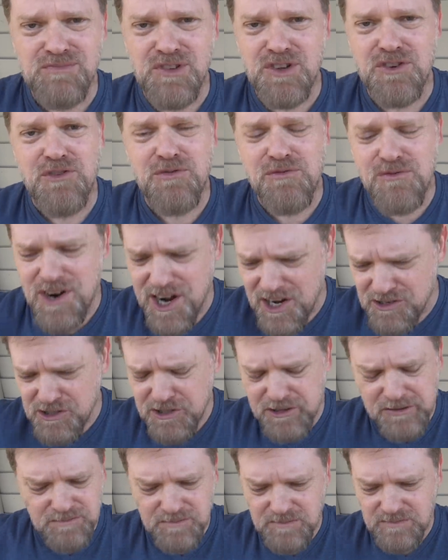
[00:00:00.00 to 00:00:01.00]
the
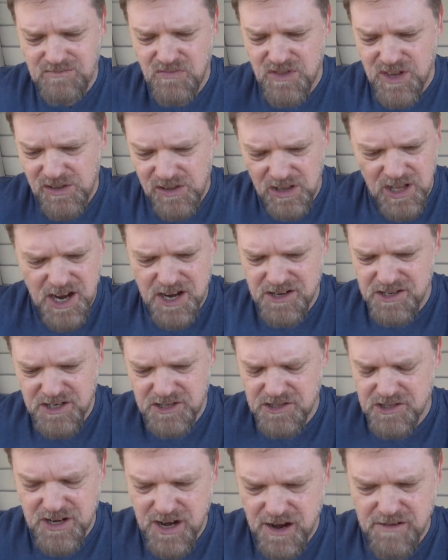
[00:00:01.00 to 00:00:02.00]
crunch, the
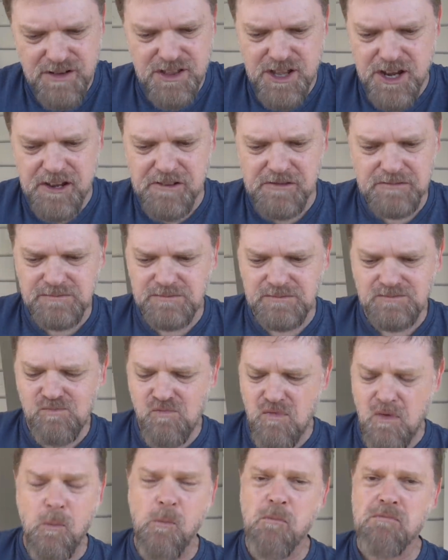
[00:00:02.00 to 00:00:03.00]
lightness, everything.
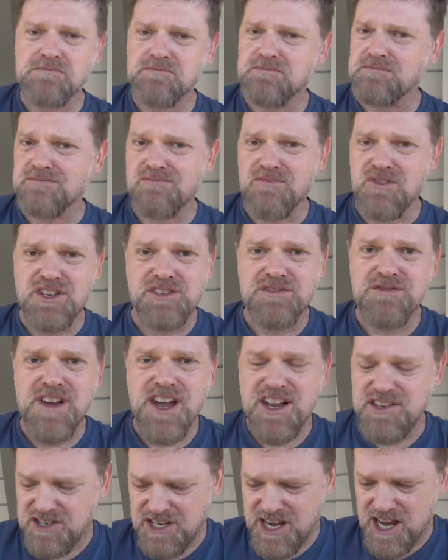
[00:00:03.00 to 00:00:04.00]
It's
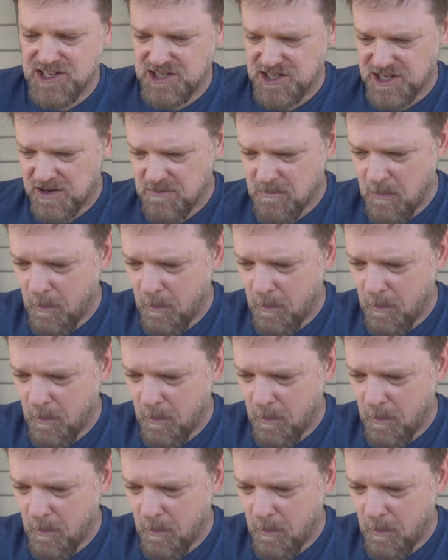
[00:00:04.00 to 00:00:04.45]
fantastic.